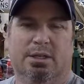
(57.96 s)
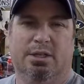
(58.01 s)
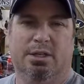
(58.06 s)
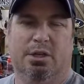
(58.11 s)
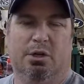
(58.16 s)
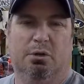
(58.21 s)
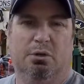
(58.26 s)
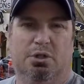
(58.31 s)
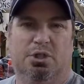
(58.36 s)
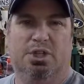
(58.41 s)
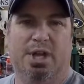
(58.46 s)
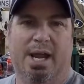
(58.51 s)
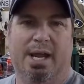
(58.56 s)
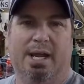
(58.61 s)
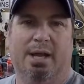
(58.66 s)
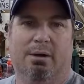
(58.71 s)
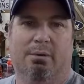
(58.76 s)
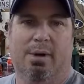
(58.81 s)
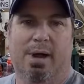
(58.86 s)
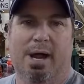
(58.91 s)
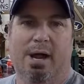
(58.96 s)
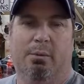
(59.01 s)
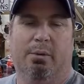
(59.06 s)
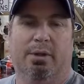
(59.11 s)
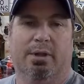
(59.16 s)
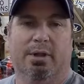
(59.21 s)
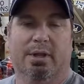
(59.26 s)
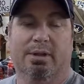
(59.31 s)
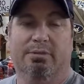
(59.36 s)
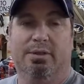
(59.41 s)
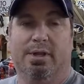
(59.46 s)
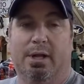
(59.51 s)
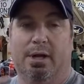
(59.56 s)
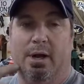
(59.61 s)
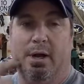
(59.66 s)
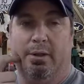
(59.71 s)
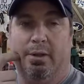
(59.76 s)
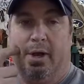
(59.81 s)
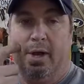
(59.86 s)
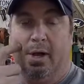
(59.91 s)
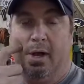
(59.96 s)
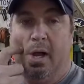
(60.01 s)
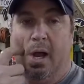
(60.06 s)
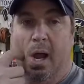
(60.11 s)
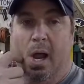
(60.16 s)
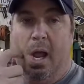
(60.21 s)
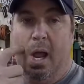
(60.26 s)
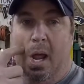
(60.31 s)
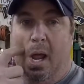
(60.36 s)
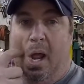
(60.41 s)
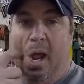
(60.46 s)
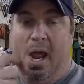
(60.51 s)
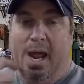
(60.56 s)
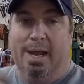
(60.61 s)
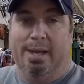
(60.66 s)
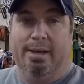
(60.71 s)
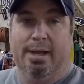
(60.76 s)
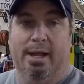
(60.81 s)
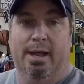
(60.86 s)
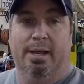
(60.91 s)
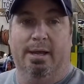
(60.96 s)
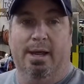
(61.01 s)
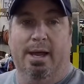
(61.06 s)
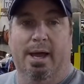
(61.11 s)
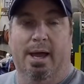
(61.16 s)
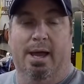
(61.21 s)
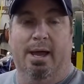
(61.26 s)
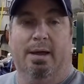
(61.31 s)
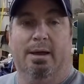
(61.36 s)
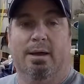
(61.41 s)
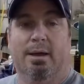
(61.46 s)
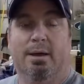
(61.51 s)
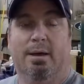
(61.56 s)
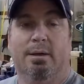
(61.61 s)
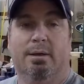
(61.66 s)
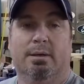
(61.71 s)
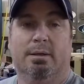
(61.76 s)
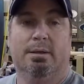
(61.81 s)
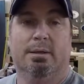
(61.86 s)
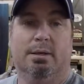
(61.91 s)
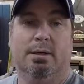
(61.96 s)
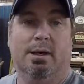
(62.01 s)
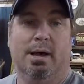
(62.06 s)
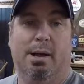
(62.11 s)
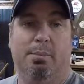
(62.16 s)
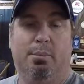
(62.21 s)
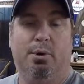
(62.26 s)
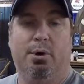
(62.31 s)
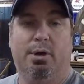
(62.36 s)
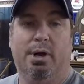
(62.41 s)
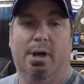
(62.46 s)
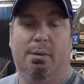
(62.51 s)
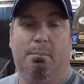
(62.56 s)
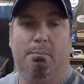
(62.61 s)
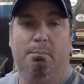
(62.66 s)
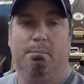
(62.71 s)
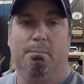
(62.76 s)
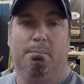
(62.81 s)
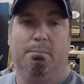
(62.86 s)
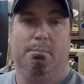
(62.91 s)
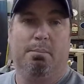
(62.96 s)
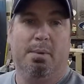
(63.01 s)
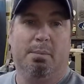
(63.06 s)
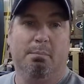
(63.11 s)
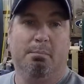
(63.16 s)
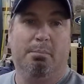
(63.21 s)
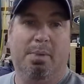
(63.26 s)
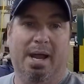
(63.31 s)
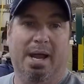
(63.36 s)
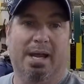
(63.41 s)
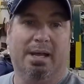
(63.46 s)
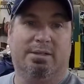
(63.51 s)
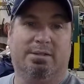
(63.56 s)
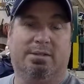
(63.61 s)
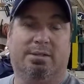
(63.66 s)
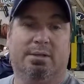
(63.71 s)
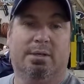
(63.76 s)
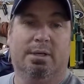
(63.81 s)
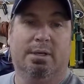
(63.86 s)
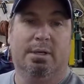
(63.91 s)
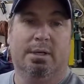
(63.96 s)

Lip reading: of, shaking around with the lift kit on there. And then I put a Banks